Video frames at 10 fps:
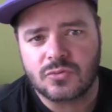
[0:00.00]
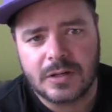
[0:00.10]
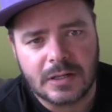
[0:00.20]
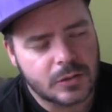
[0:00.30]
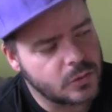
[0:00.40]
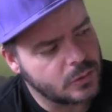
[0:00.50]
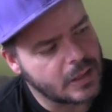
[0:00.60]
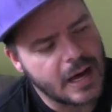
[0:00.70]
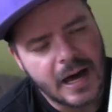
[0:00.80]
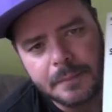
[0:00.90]
really
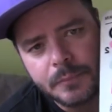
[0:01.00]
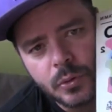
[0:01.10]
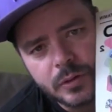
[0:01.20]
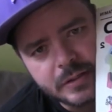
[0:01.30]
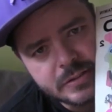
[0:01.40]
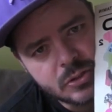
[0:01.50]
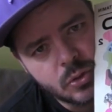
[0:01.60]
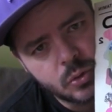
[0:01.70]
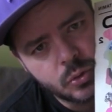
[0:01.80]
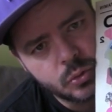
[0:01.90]
cool art book. It's
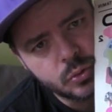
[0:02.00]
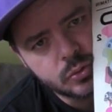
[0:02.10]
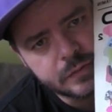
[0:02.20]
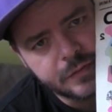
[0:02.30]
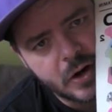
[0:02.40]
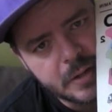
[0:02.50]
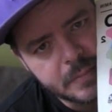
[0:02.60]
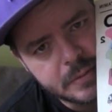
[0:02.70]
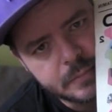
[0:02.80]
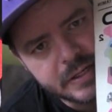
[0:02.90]
called
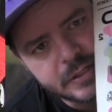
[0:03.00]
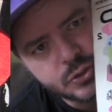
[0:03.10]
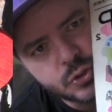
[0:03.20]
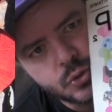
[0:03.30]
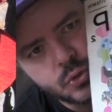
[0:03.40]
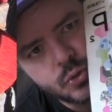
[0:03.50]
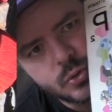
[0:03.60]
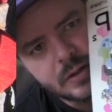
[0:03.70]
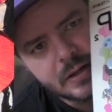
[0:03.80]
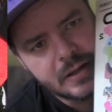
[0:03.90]
Vitamin P2,
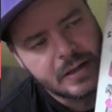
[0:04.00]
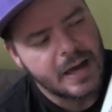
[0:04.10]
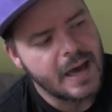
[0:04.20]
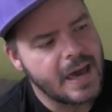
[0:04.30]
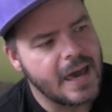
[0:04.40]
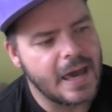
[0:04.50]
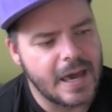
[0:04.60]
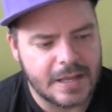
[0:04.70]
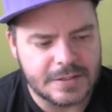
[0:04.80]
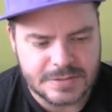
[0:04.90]

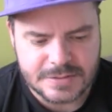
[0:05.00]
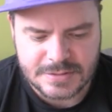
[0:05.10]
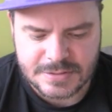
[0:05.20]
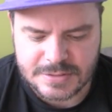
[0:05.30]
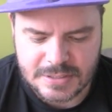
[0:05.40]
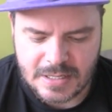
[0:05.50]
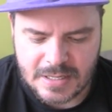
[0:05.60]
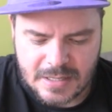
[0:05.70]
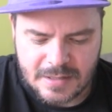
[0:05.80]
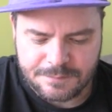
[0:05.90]
and
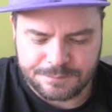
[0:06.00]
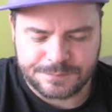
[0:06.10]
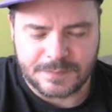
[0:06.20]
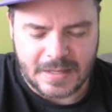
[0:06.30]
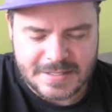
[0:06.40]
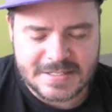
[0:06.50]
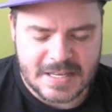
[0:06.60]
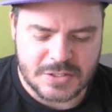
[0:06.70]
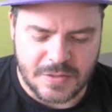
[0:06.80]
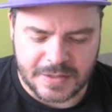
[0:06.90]
it
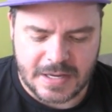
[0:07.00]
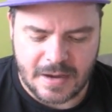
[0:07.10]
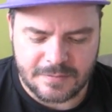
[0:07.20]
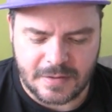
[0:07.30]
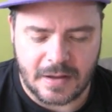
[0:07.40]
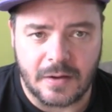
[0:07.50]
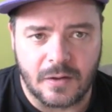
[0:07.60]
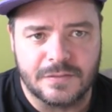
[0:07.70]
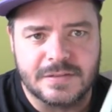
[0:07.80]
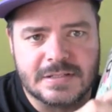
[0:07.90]
says on the cover,
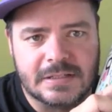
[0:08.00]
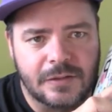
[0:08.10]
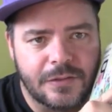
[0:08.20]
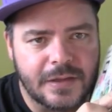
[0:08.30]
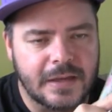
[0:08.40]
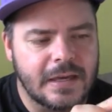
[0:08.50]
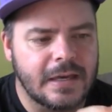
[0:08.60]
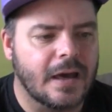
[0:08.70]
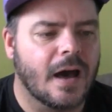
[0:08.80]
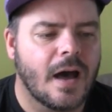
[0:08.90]
on this little thing
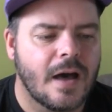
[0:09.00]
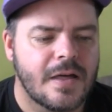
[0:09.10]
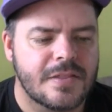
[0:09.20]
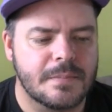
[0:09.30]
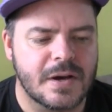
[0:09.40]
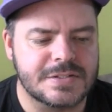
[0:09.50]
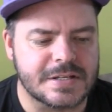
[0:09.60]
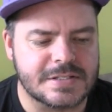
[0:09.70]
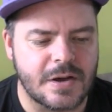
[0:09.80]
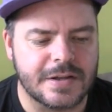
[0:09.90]
here, the most
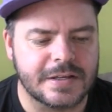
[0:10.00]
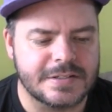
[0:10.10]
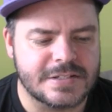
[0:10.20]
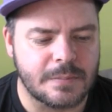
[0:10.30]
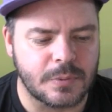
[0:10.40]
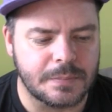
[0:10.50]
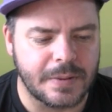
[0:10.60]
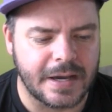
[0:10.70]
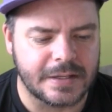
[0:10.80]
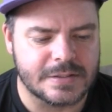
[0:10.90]
exciting contemporary
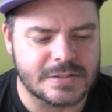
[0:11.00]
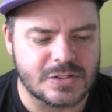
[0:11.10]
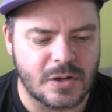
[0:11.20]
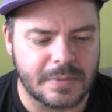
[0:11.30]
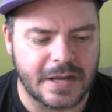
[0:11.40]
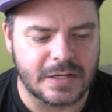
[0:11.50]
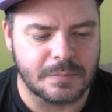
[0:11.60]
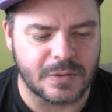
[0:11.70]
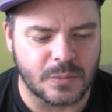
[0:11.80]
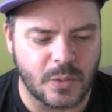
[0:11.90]
painters nominated
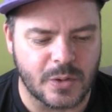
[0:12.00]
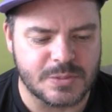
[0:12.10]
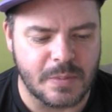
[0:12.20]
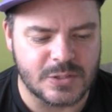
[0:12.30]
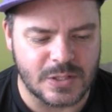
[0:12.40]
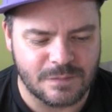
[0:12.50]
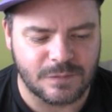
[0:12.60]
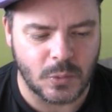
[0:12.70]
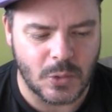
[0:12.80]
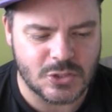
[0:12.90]
by the world's most
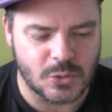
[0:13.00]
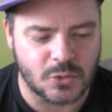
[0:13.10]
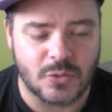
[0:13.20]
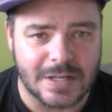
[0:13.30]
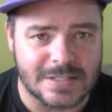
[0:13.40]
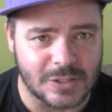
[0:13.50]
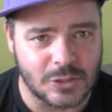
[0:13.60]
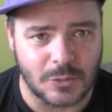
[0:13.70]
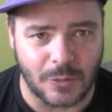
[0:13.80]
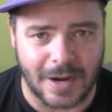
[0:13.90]
influential critics and
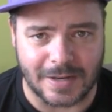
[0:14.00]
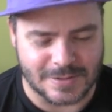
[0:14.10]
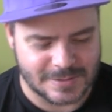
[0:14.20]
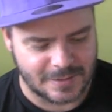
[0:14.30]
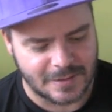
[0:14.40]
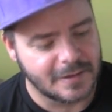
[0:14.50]
curators,